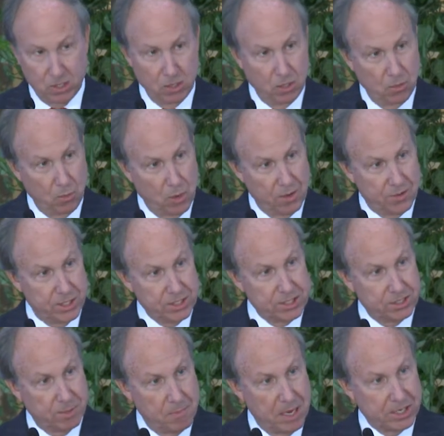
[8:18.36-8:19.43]
where this
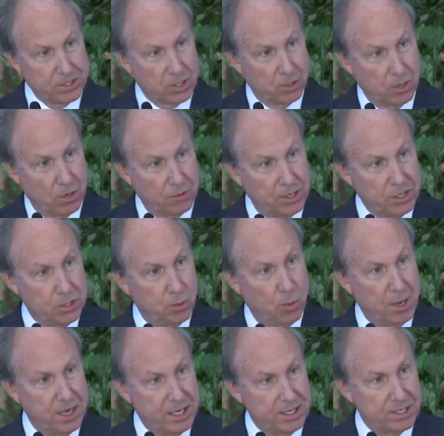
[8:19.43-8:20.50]
semester only
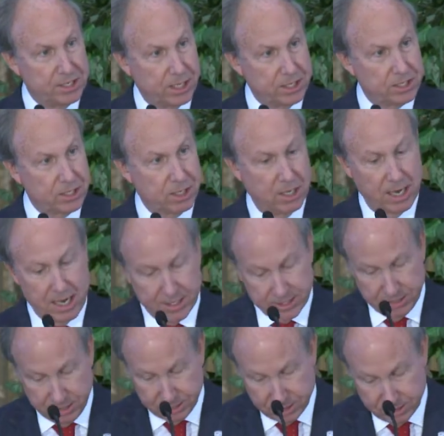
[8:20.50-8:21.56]
26
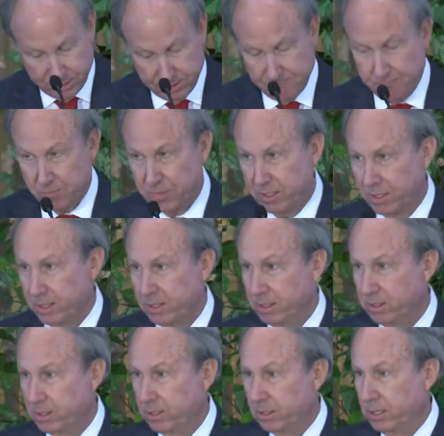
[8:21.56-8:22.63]
classes
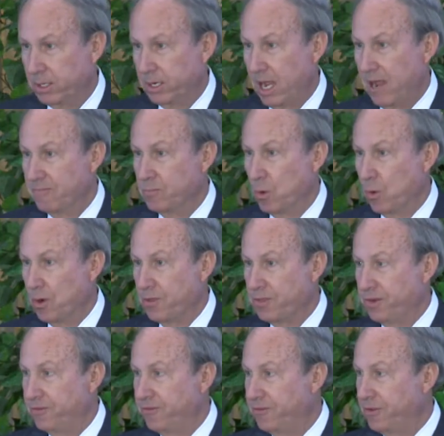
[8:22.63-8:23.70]
have more
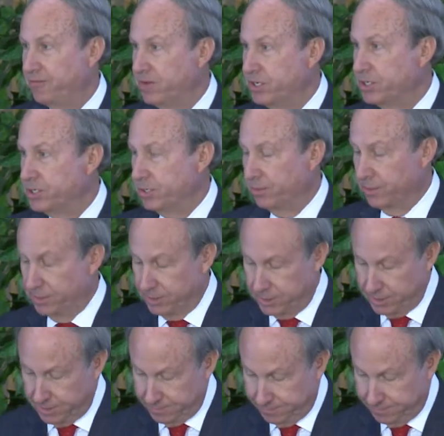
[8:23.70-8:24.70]
than 50 students,